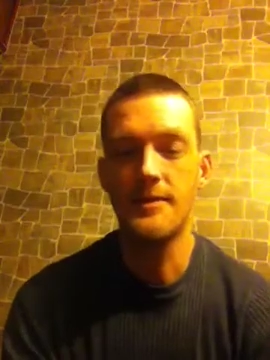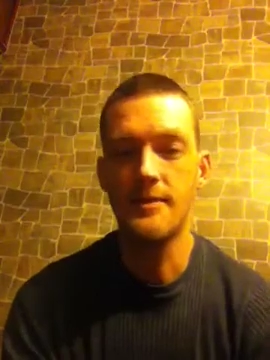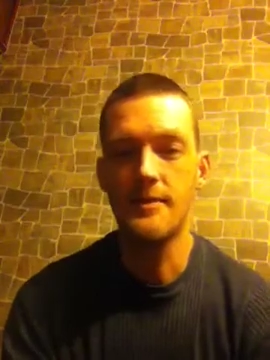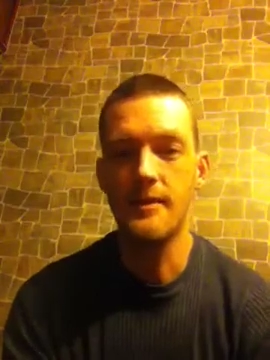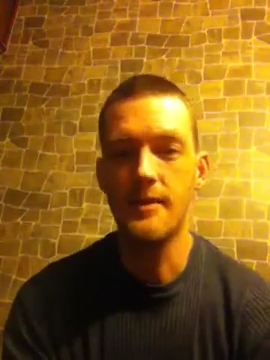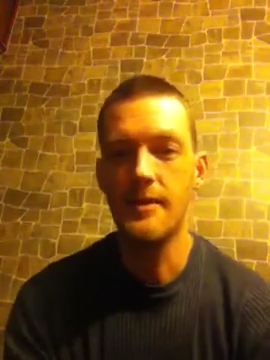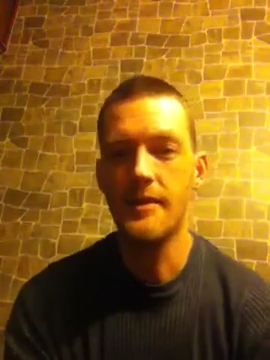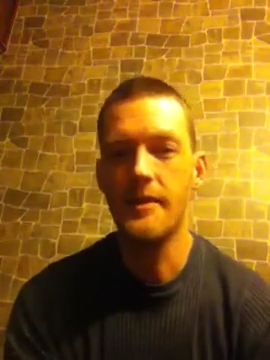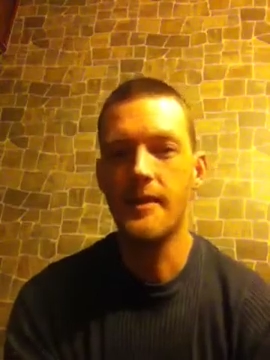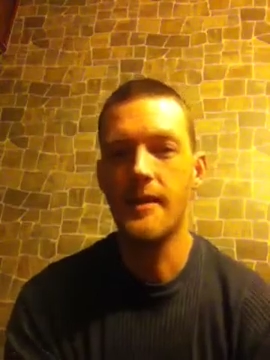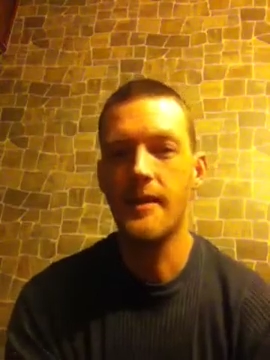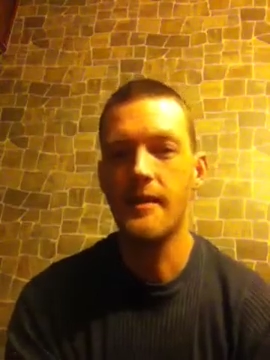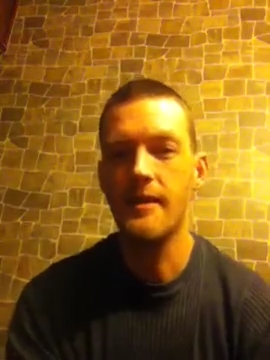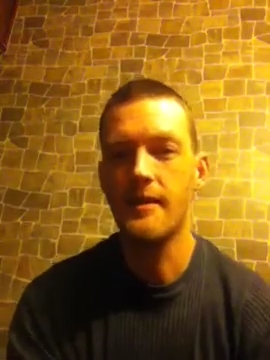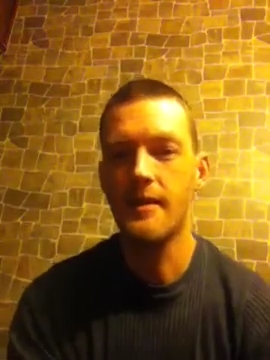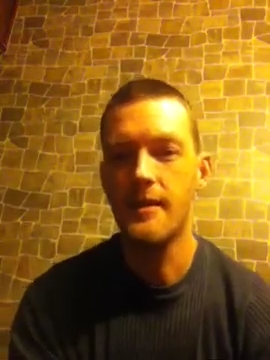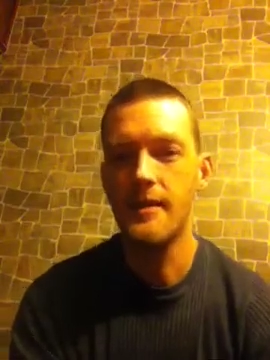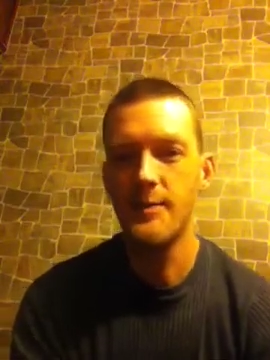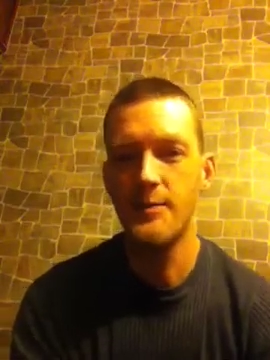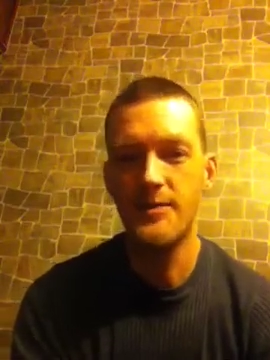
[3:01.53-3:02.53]
lucky and
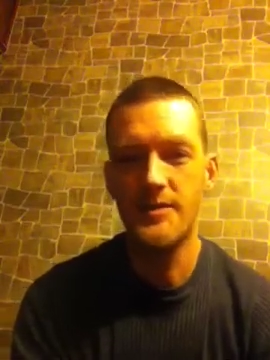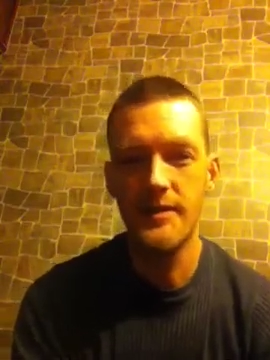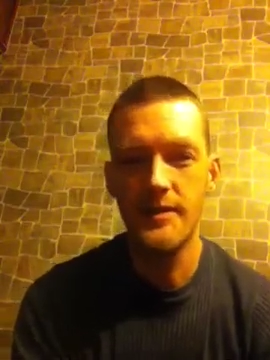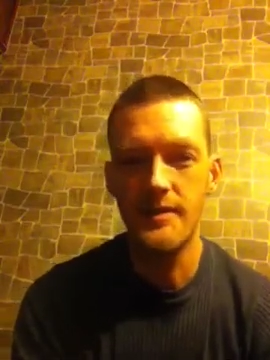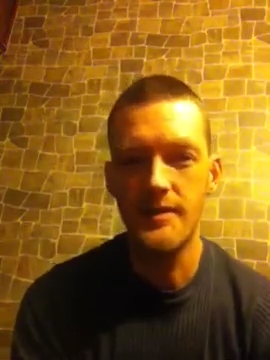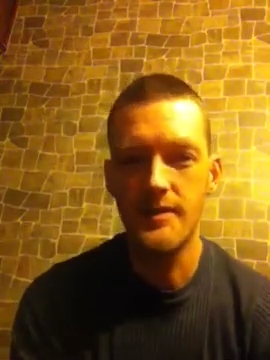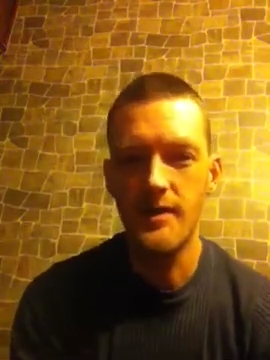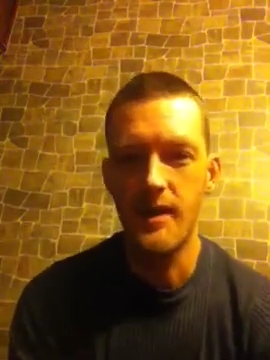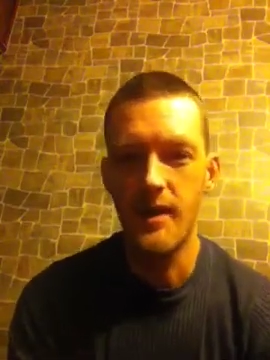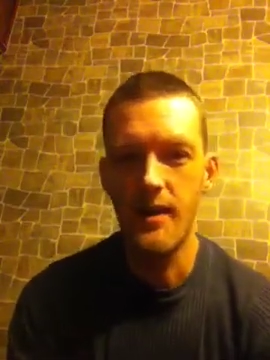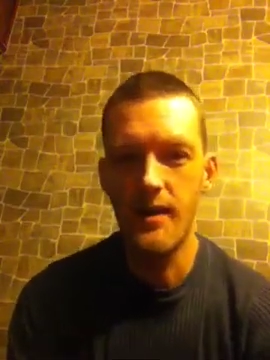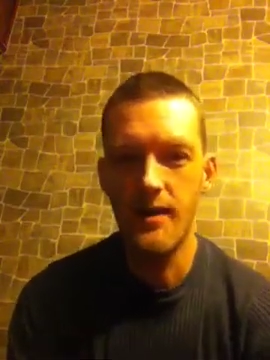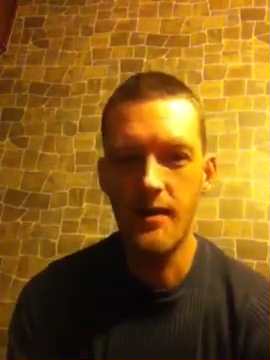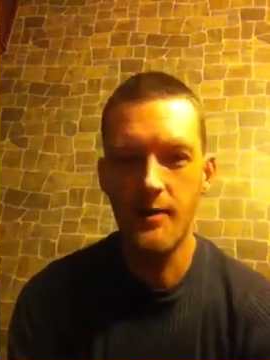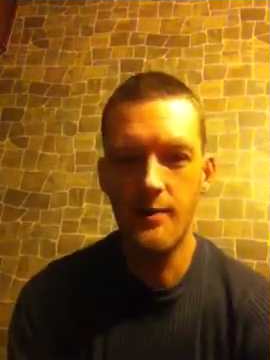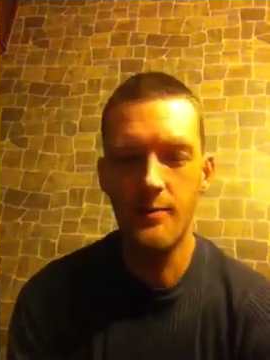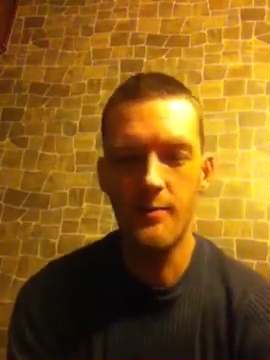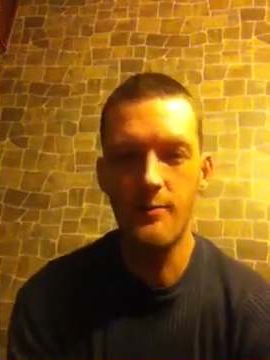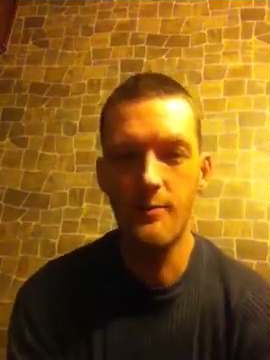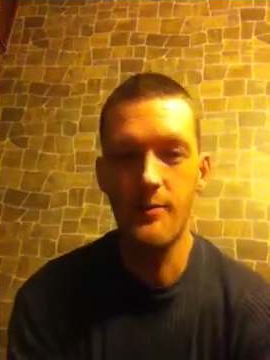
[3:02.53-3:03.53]
clips this guy,
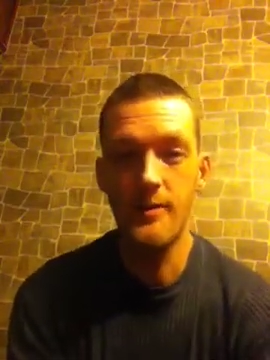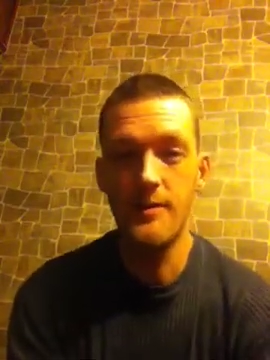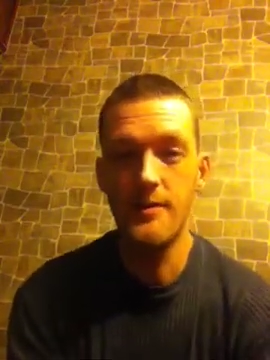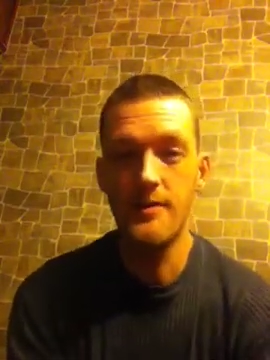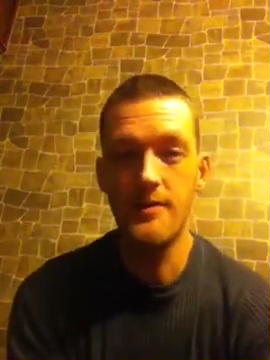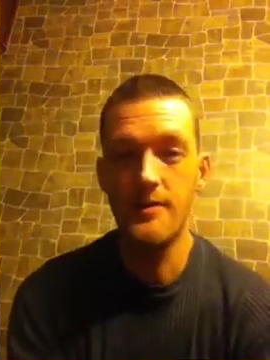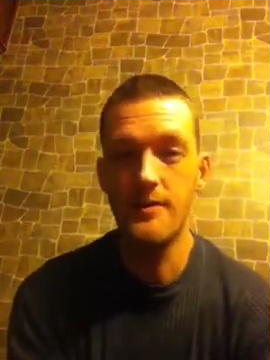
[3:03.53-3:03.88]
which